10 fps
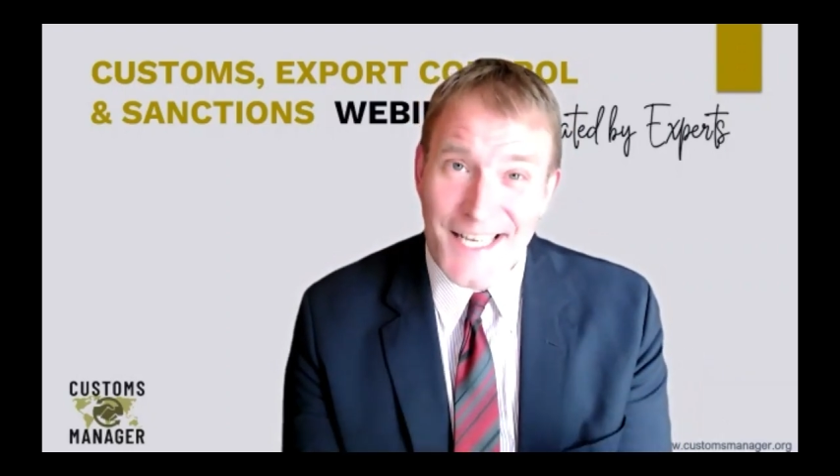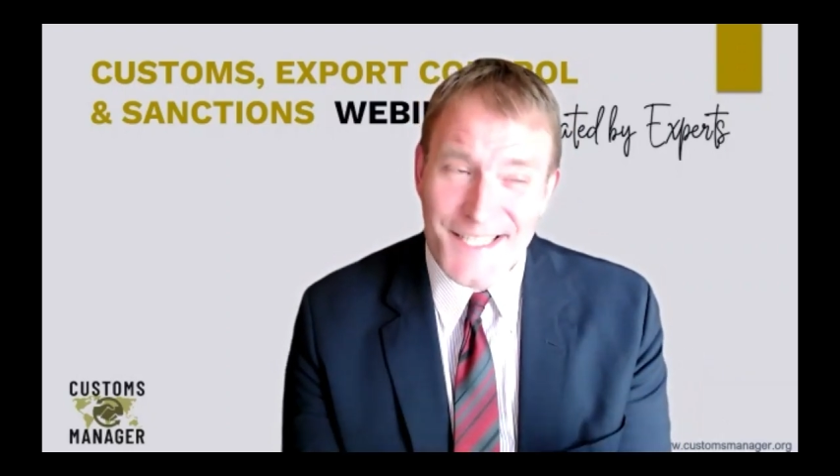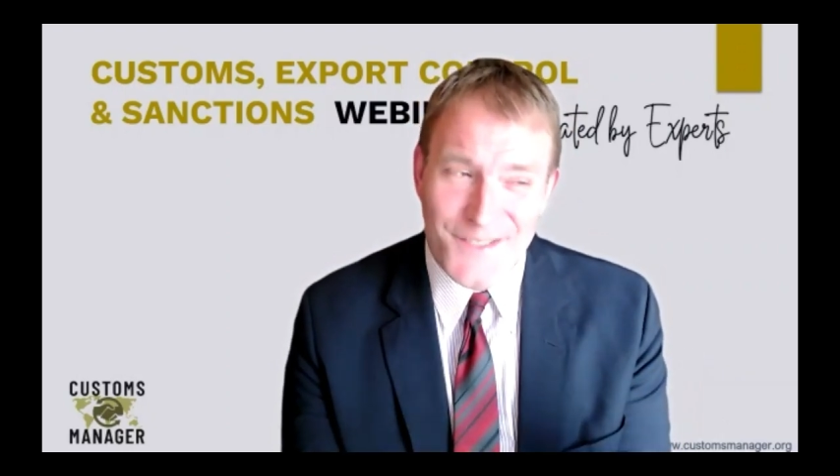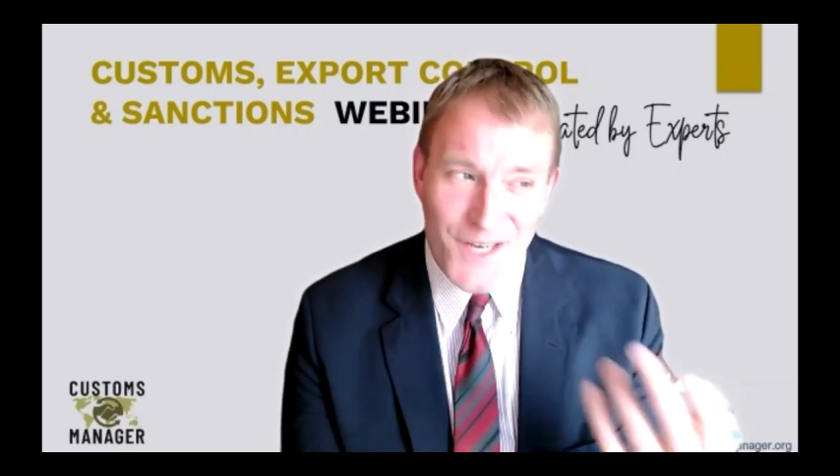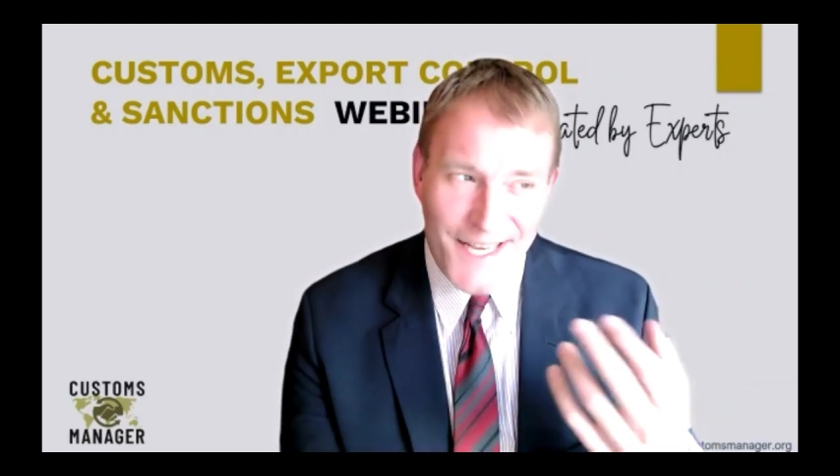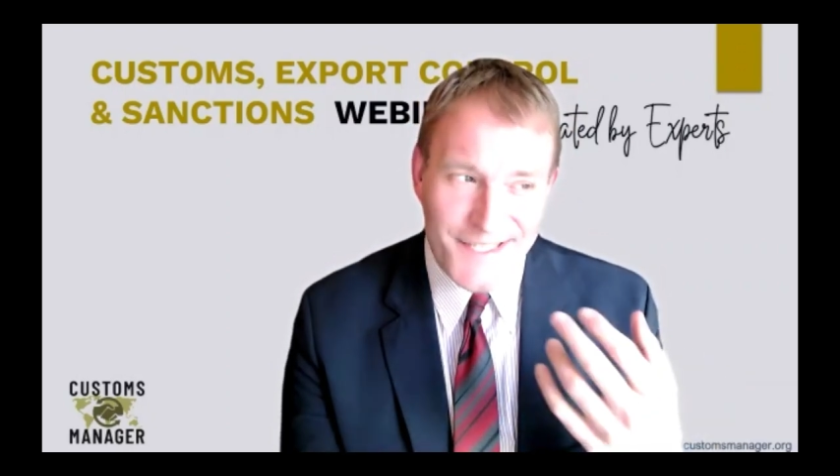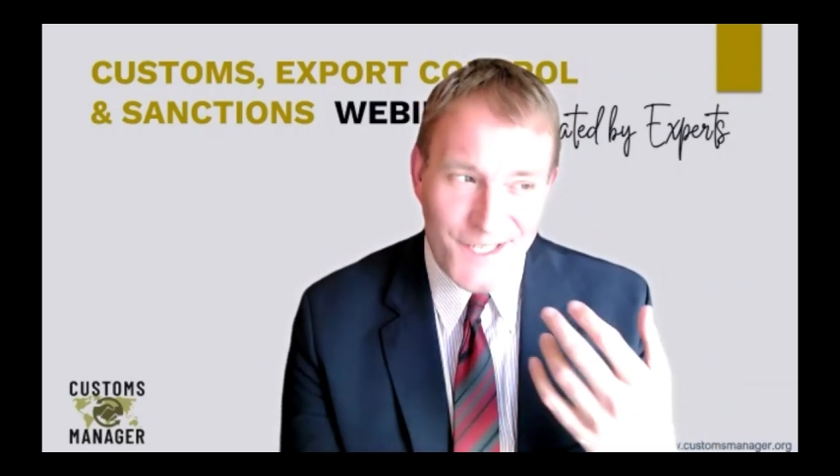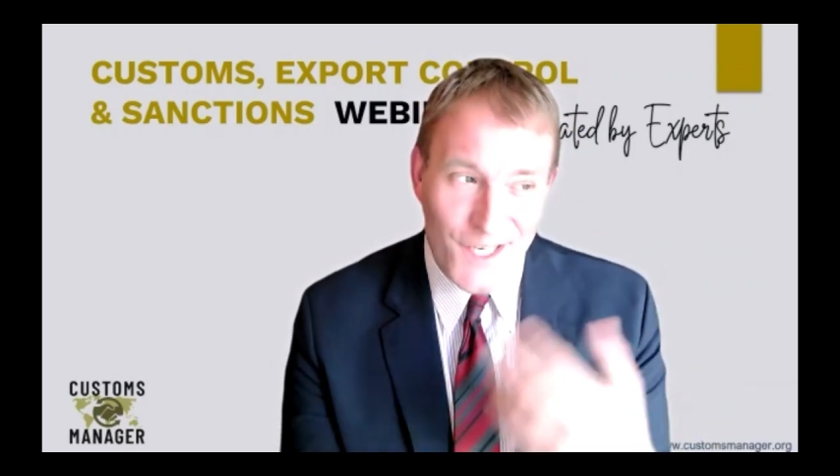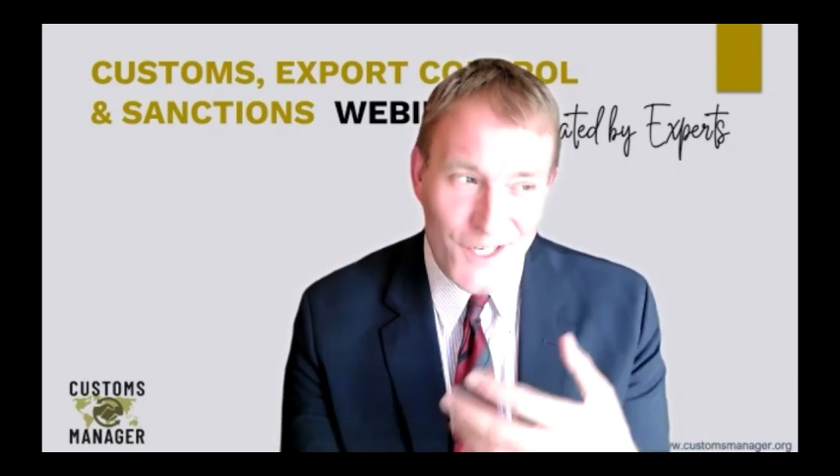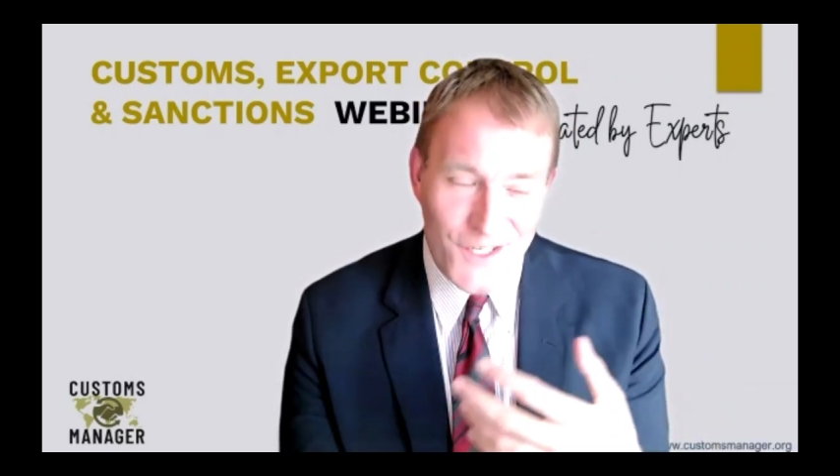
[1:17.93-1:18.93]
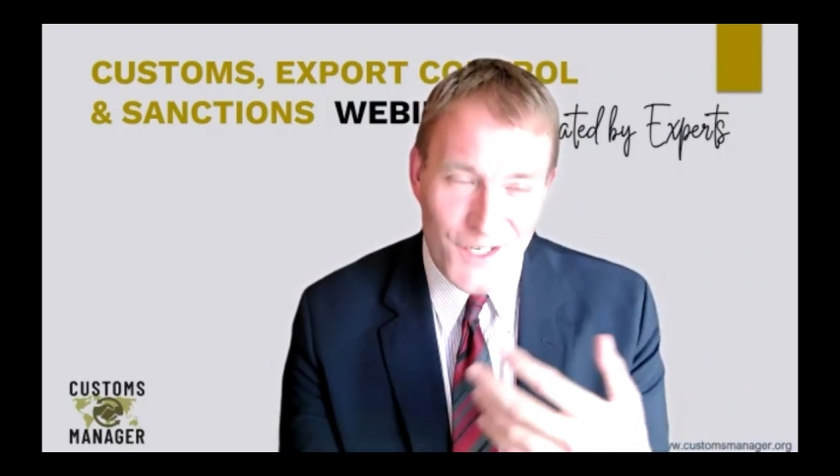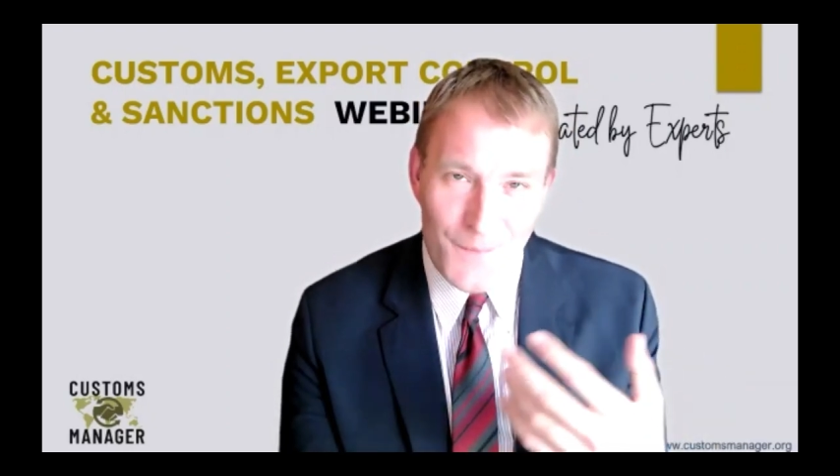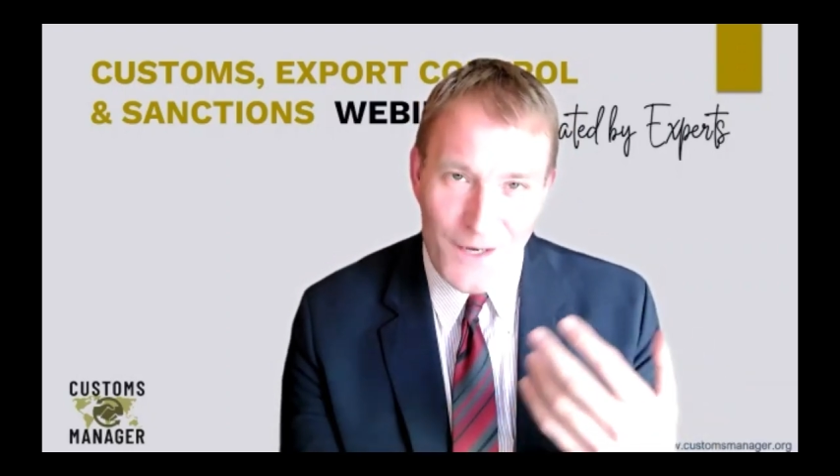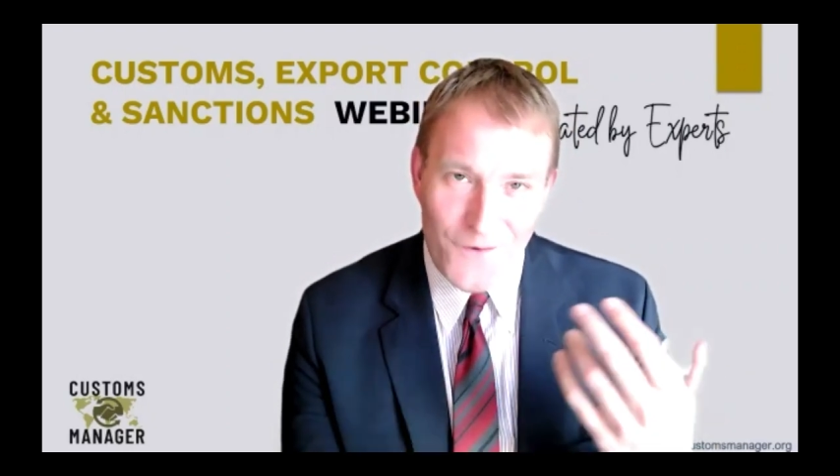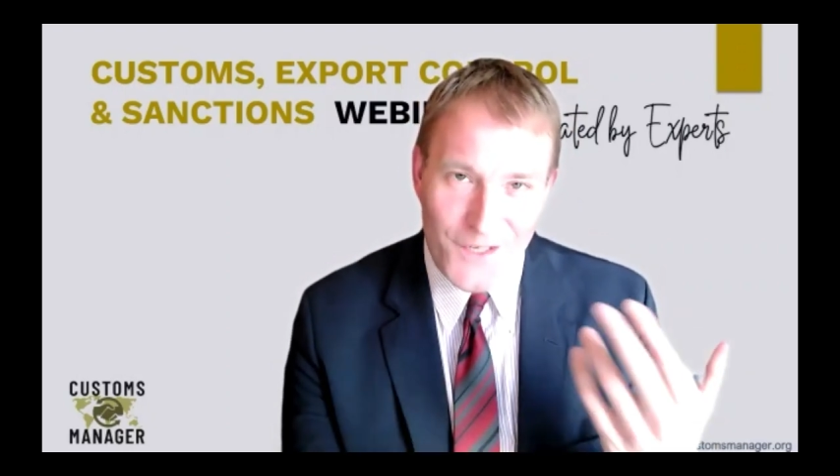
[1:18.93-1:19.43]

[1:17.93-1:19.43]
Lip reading: So I had to learn about